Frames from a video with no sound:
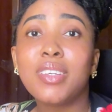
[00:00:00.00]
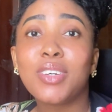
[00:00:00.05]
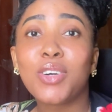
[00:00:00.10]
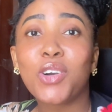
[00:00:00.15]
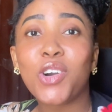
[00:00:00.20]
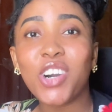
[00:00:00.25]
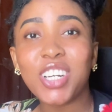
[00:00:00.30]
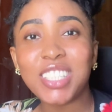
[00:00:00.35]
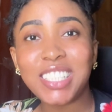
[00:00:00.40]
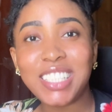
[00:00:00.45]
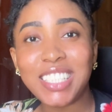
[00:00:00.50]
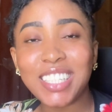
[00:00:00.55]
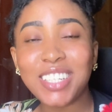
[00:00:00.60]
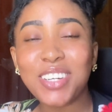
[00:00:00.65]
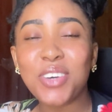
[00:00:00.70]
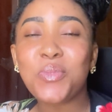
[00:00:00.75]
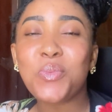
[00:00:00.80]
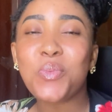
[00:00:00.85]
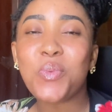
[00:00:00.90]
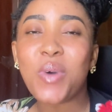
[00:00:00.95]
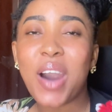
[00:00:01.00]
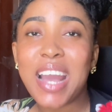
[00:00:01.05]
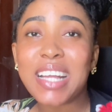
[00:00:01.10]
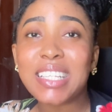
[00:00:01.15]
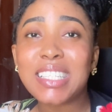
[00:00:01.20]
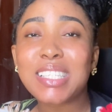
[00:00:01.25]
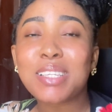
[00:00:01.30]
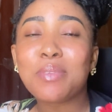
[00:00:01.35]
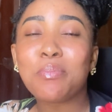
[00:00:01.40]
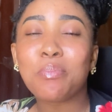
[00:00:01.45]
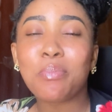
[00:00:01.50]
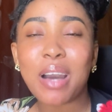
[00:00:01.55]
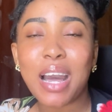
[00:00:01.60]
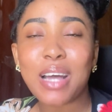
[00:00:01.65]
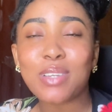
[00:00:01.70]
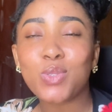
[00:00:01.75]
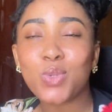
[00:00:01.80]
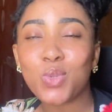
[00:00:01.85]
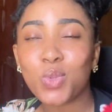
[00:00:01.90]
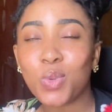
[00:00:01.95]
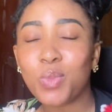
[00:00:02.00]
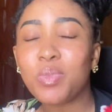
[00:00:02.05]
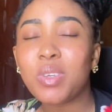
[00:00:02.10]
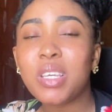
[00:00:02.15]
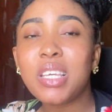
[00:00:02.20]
kojic white bar soap.